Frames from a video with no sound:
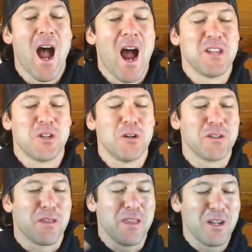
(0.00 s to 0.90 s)
I start
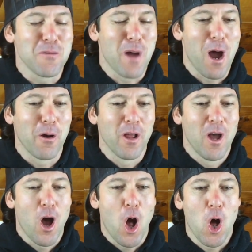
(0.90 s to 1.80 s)
to think about
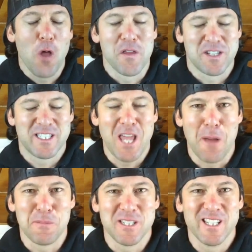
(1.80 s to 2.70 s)
all the
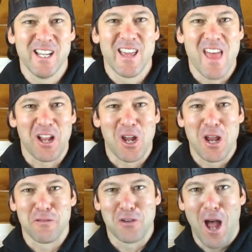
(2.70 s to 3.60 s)
steps that
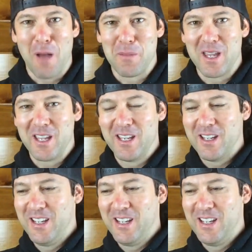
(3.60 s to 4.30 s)
kind of got me